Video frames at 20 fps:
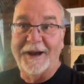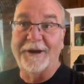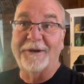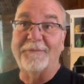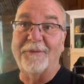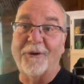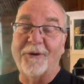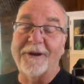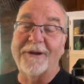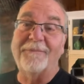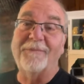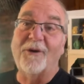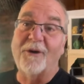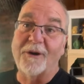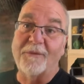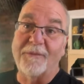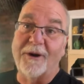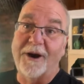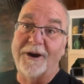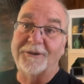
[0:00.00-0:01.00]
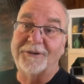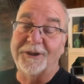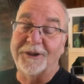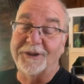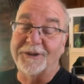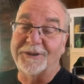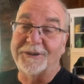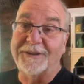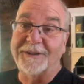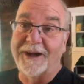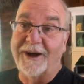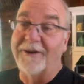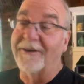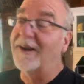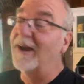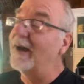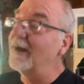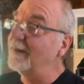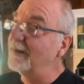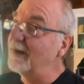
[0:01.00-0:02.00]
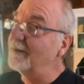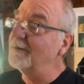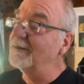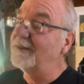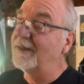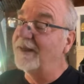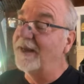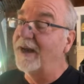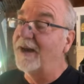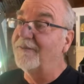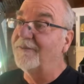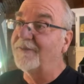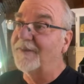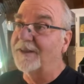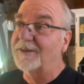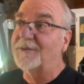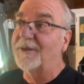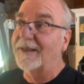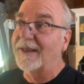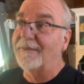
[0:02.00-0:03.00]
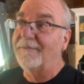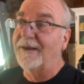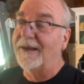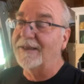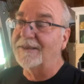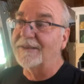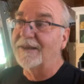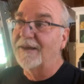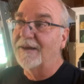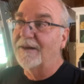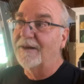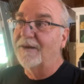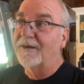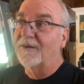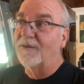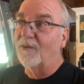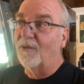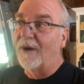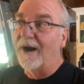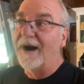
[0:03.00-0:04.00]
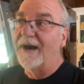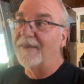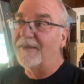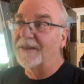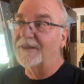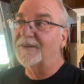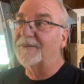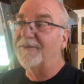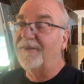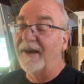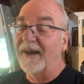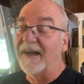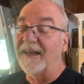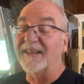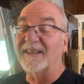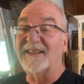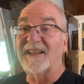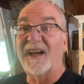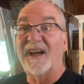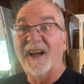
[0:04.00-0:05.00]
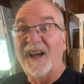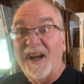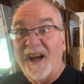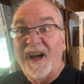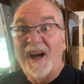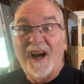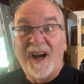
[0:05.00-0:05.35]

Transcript: Hey, good morning, Morter Marchers. Okay, WTF, this is what that means. Why this face?